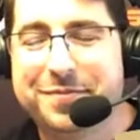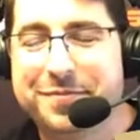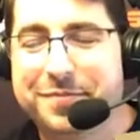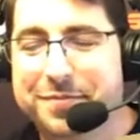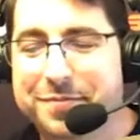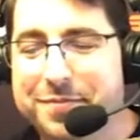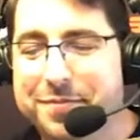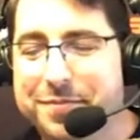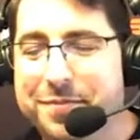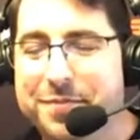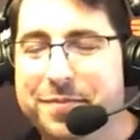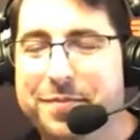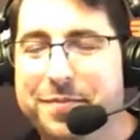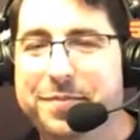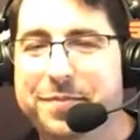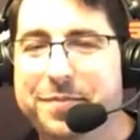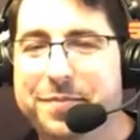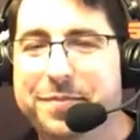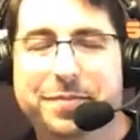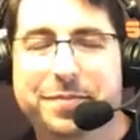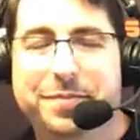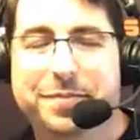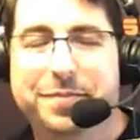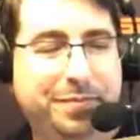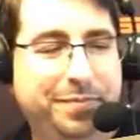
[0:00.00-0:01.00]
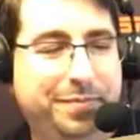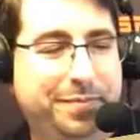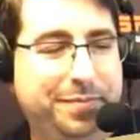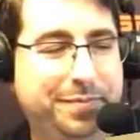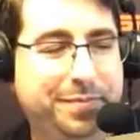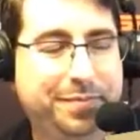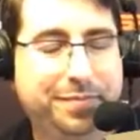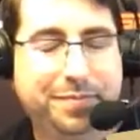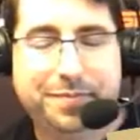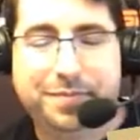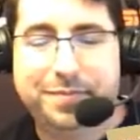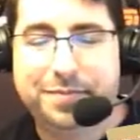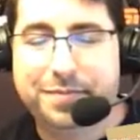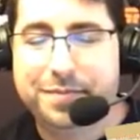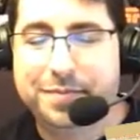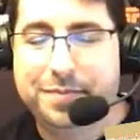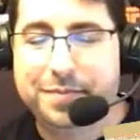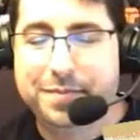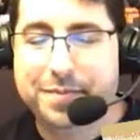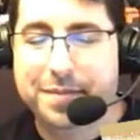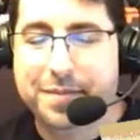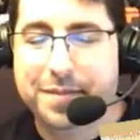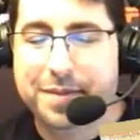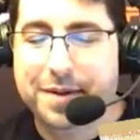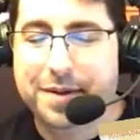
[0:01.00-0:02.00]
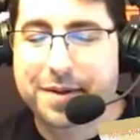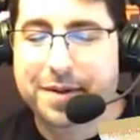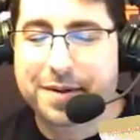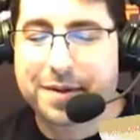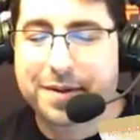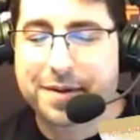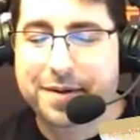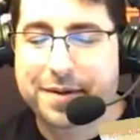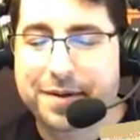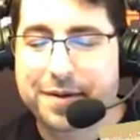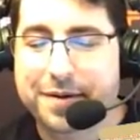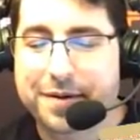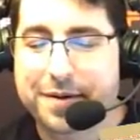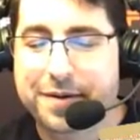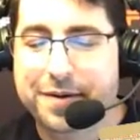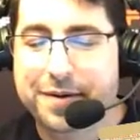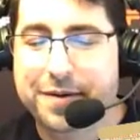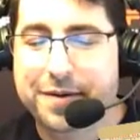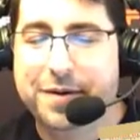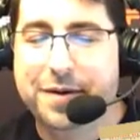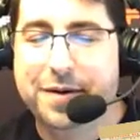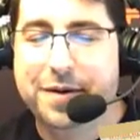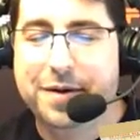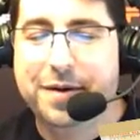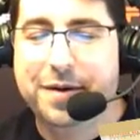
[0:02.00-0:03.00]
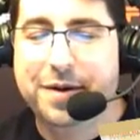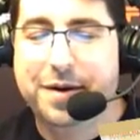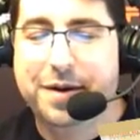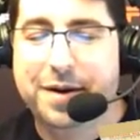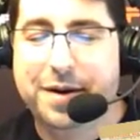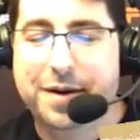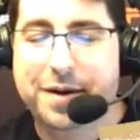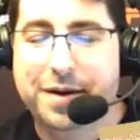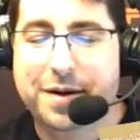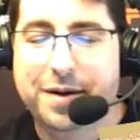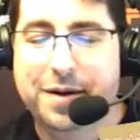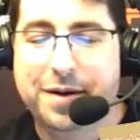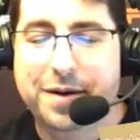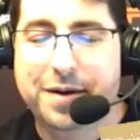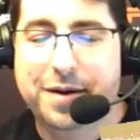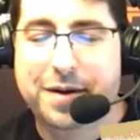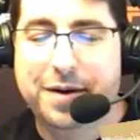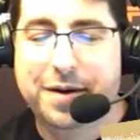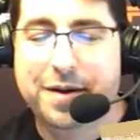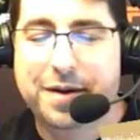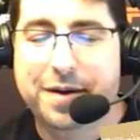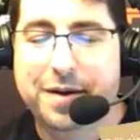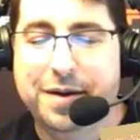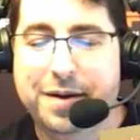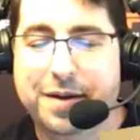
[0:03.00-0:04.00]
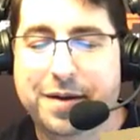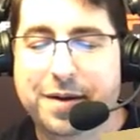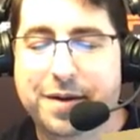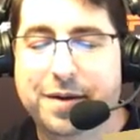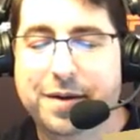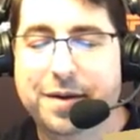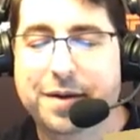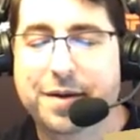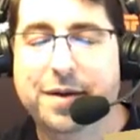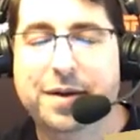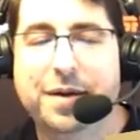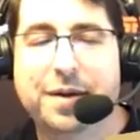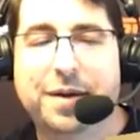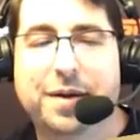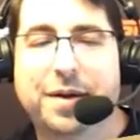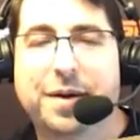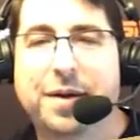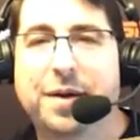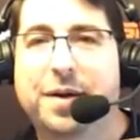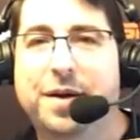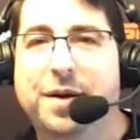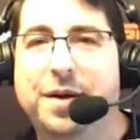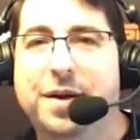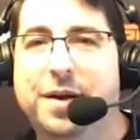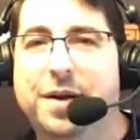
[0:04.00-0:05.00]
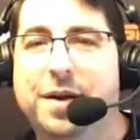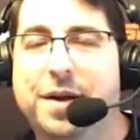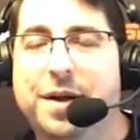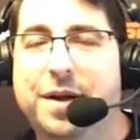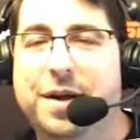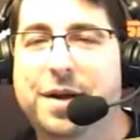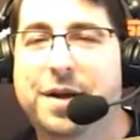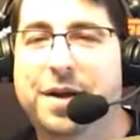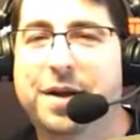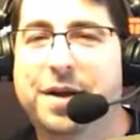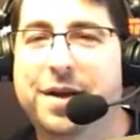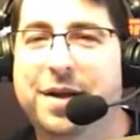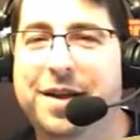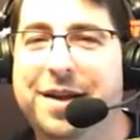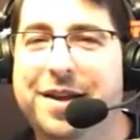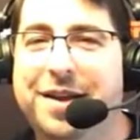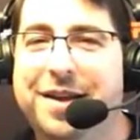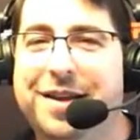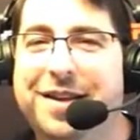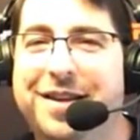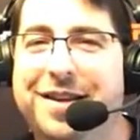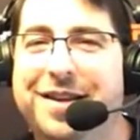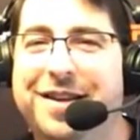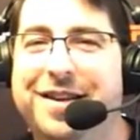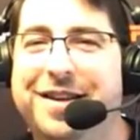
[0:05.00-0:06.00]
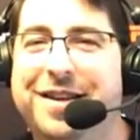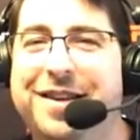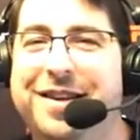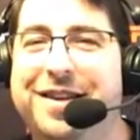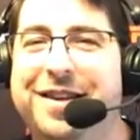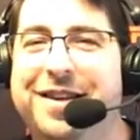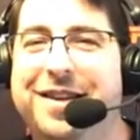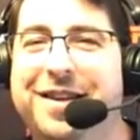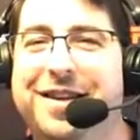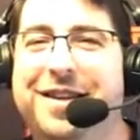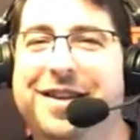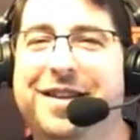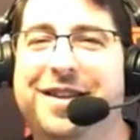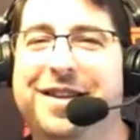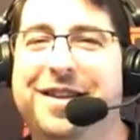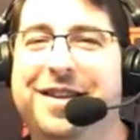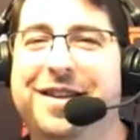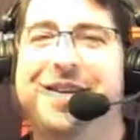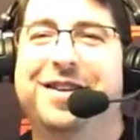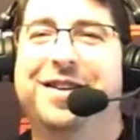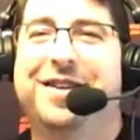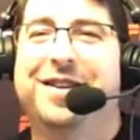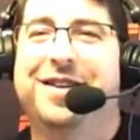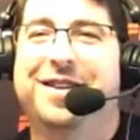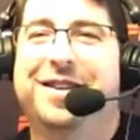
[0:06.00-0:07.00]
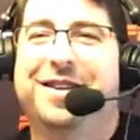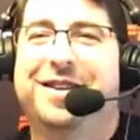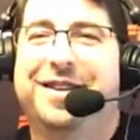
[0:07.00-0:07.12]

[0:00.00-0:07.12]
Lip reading: No words are spoken by the person on screen.